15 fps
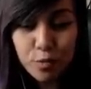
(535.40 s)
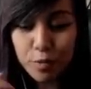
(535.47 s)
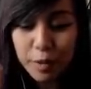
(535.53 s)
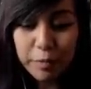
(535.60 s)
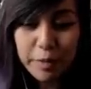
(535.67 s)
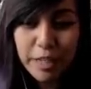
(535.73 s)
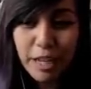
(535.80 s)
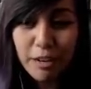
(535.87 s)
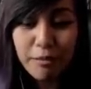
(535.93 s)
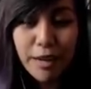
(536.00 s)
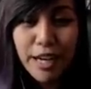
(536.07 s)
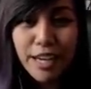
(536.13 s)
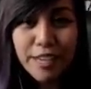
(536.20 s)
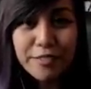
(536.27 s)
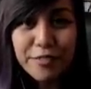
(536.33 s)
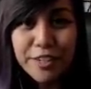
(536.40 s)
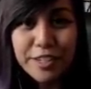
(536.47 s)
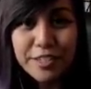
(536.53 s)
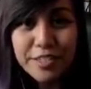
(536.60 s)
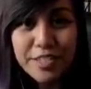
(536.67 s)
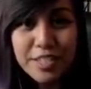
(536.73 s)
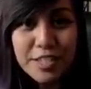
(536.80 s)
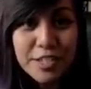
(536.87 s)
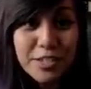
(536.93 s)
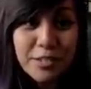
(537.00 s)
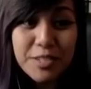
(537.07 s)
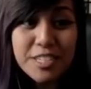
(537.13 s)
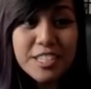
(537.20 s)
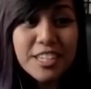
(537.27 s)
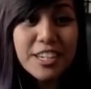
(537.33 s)
just ripping out my headphones. As
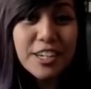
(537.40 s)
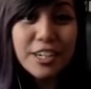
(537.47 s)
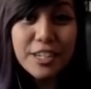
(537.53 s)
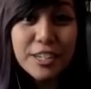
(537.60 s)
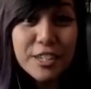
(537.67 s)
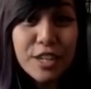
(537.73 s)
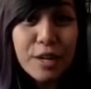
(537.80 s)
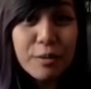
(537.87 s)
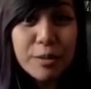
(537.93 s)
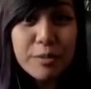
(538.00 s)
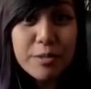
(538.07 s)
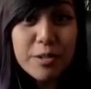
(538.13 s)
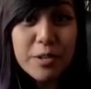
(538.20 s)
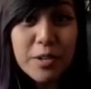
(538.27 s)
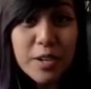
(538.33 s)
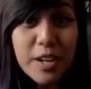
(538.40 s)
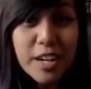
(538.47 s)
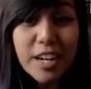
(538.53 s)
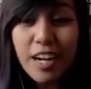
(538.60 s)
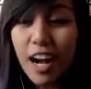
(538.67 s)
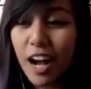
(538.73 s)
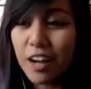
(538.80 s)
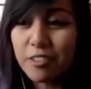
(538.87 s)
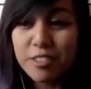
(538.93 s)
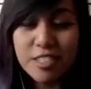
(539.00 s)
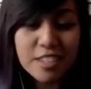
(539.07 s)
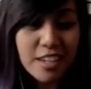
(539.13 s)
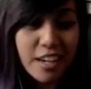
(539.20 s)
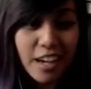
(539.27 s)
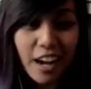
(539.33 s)
soon as I heard Yummy Bakura, I
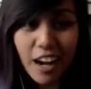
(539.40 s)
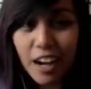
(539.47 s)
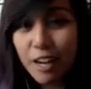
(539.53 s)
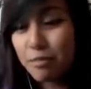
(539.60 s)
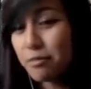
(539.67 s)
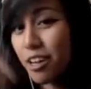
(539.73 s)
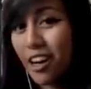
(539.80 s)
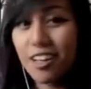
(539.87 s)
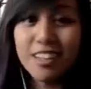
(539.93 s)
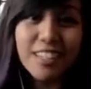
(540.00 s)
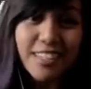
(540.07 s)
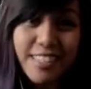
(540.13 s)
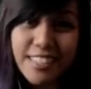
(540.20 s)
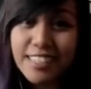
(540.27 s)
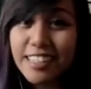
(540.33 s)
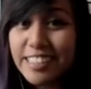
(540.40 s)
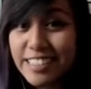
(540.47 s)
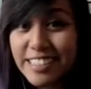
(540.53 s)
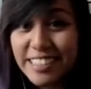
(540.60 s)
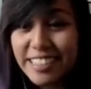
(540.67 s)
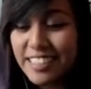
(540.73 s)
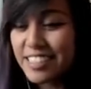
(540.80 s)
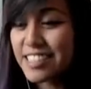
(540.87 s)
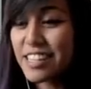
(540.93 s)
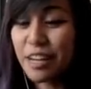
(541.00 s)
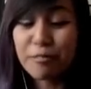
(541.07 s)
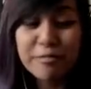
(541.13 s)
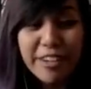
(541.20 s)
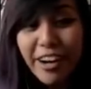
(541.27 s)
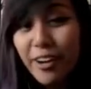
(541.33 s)
was like, I'm not listening to this.
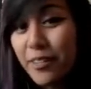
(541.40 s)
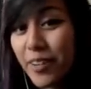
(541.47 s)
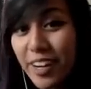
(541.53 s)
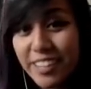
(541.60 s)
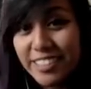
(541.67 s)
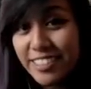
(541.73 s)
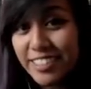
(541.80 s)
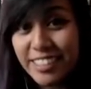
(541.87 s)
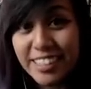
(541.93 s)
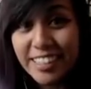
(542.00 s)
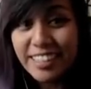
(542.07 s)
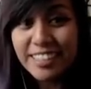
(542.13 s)
I'm not watching